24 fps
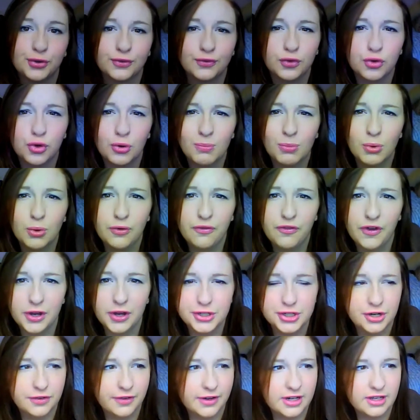sort of normal
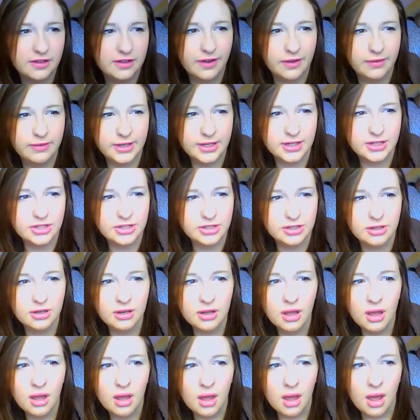PhotoReady foundation.
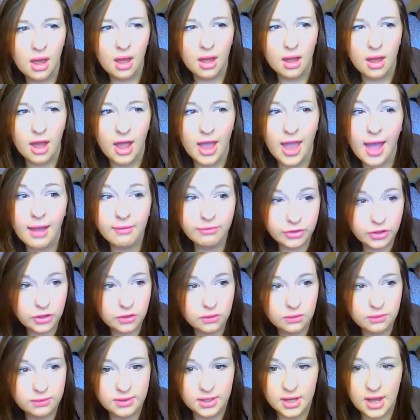I have
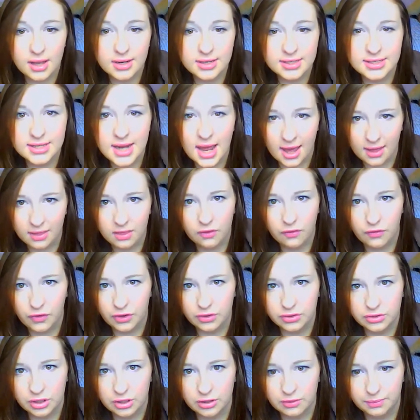used the Colour Stay and the
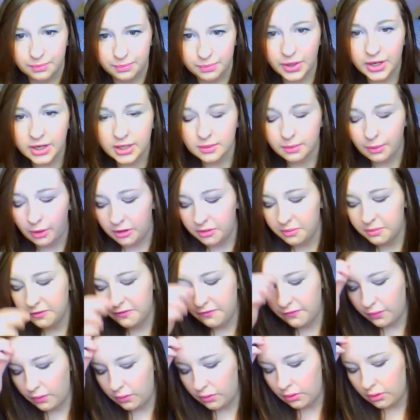PhotoReady both
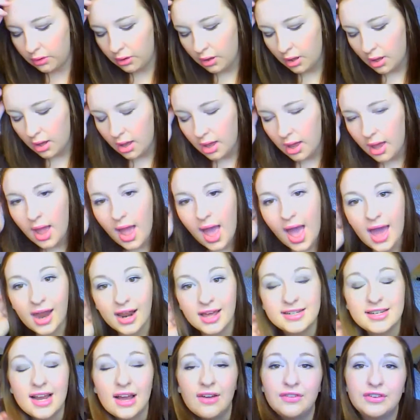before, and
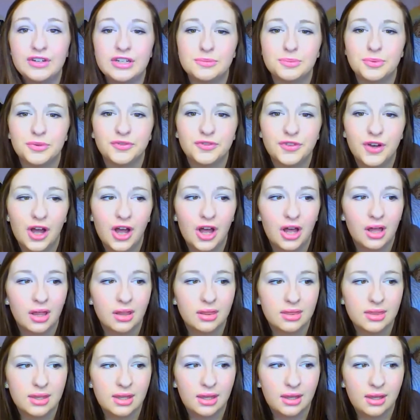I definitely prefer
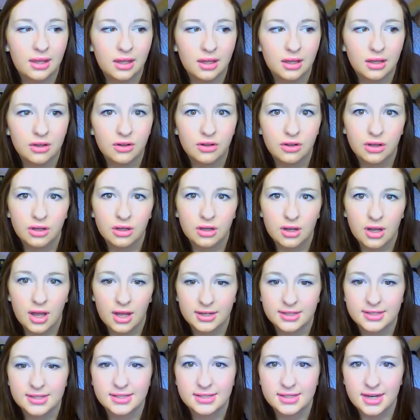the
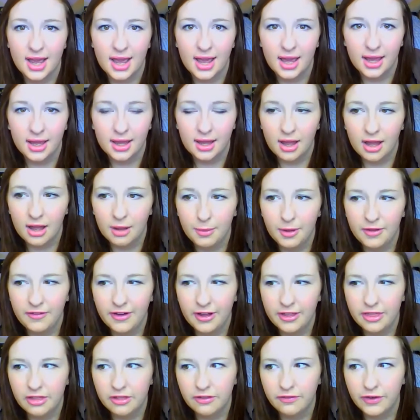Colour Stay. I
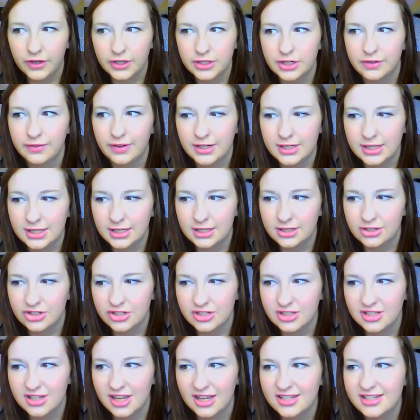find that the PhotoReady
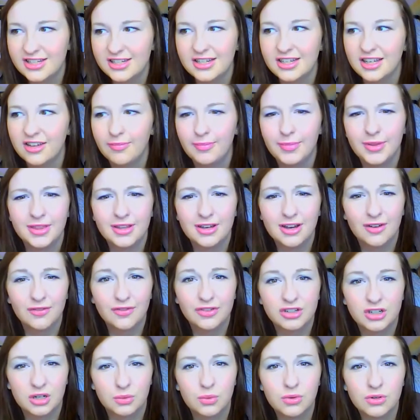it didn't give me the
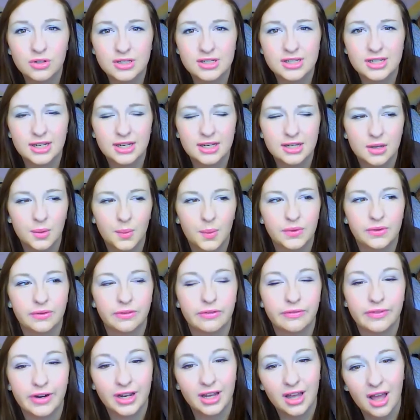coverage I wanted. It wasn't
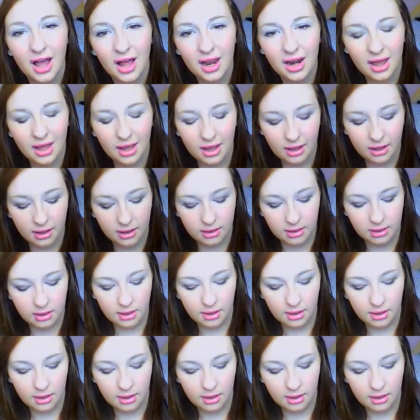the right colour.